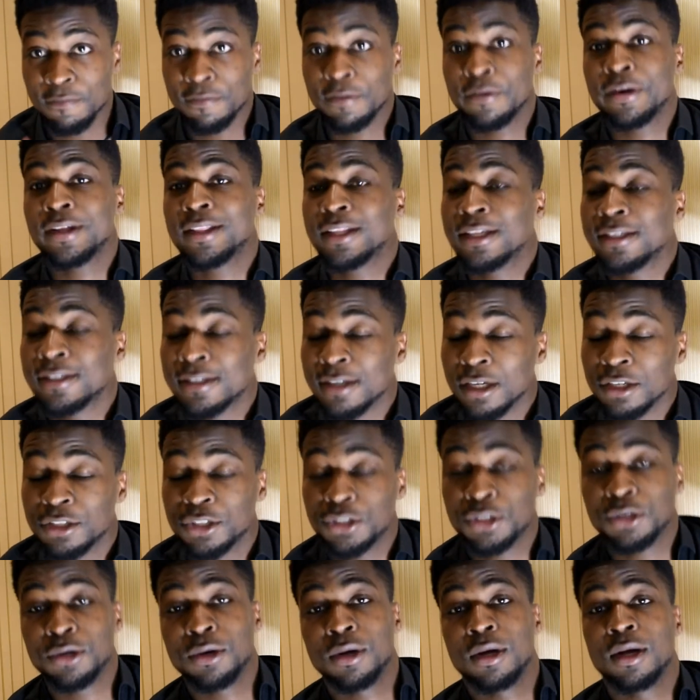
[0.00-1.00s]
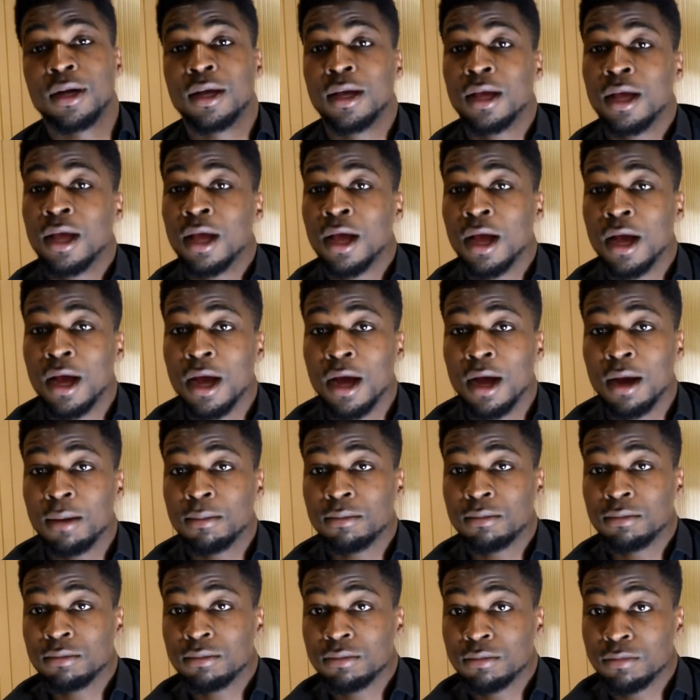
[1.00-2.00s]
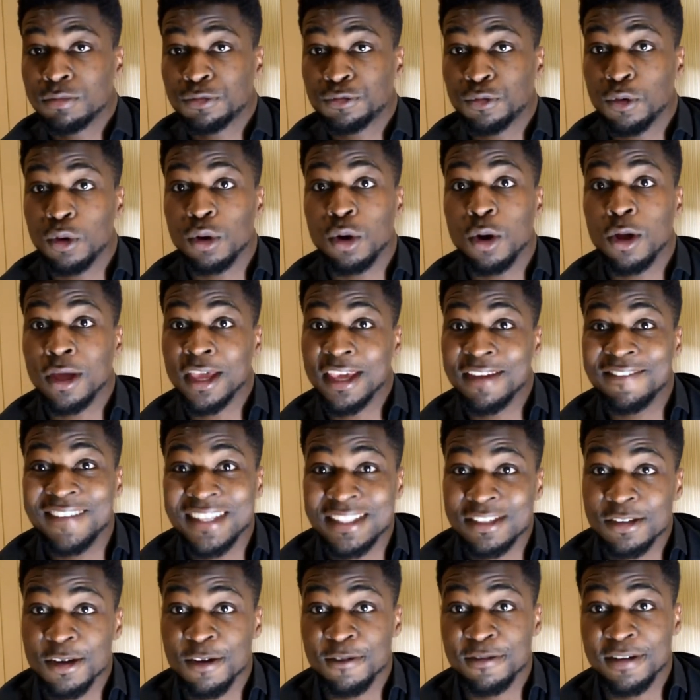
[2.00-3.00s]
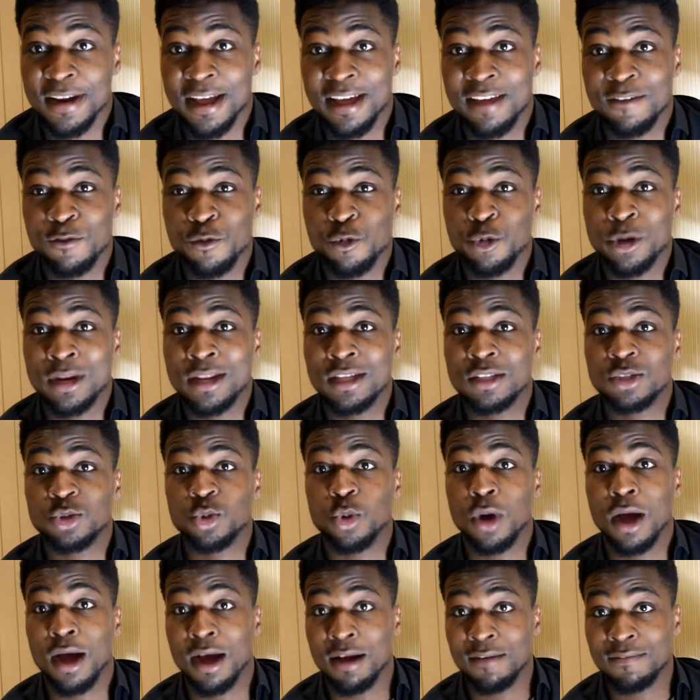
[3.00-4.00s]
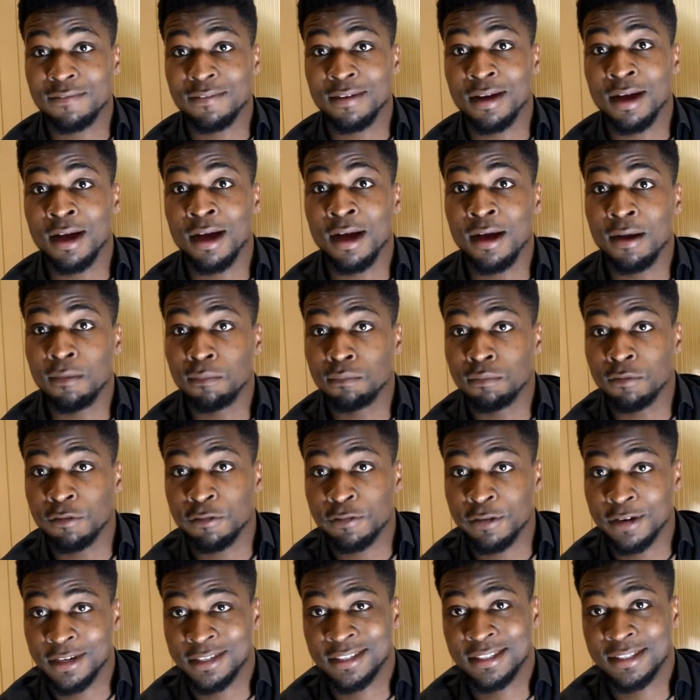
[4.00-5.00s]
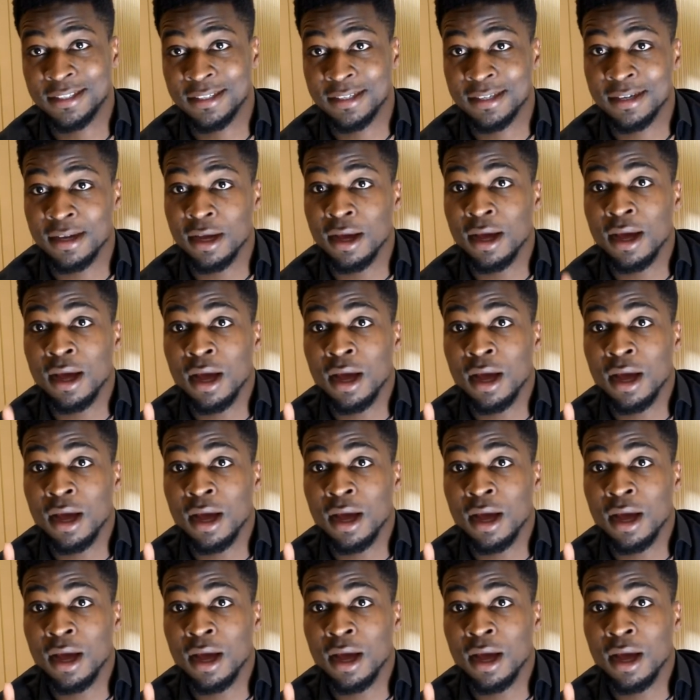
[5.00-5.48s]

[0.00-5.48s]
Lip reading: Three things are sure. For longevity of life, we need to have first